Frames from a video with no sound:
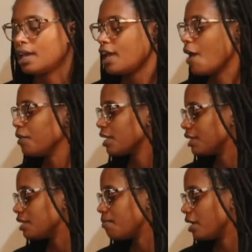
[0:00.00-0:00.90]
and we
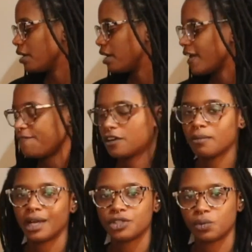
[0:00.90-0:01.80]
let them marinate for
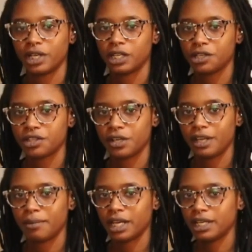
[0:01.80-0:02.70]
about twenty to
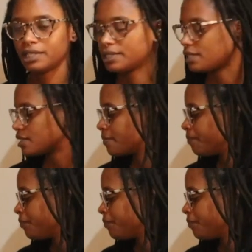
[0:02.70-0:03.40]
thirty minutes.